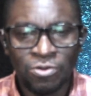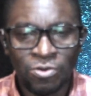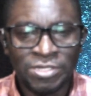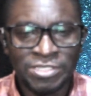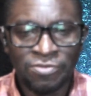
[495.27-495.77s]

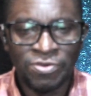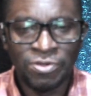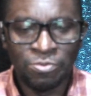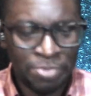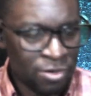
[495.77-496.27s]
God has given
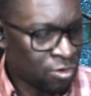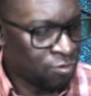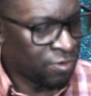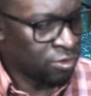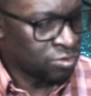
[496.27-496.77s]
you power
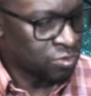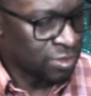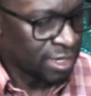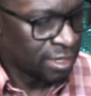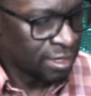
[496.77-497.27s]
over your
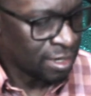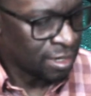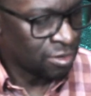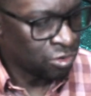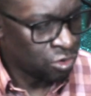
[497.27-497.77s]
today
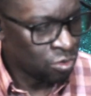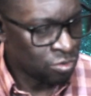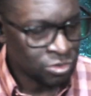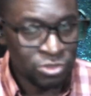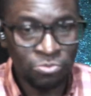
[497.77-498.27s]
and
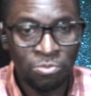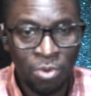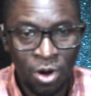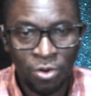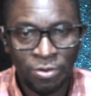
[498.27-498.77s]
your
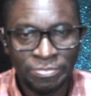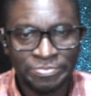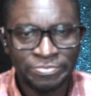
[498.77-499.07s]
tomorrow.